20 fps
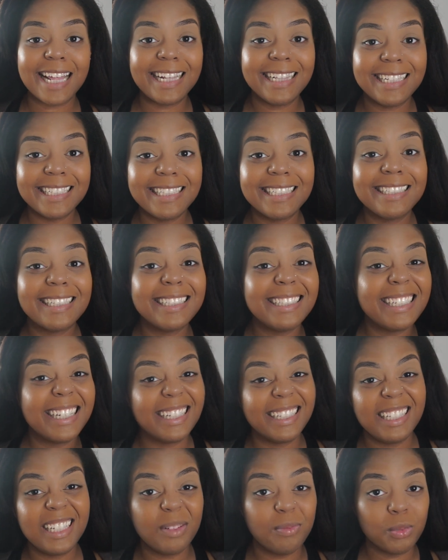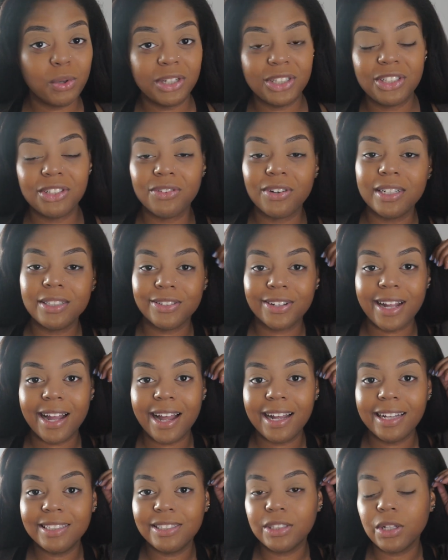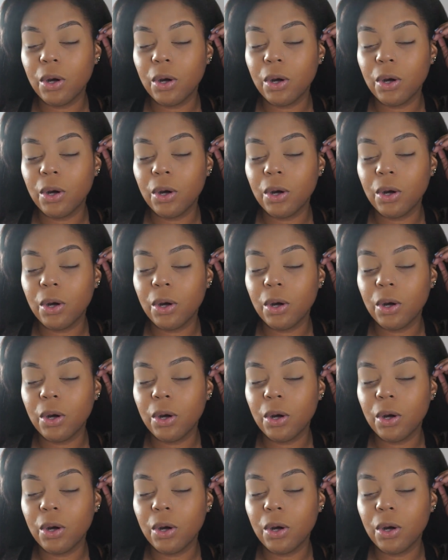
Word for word: And this is a tinted moisturizer, guys,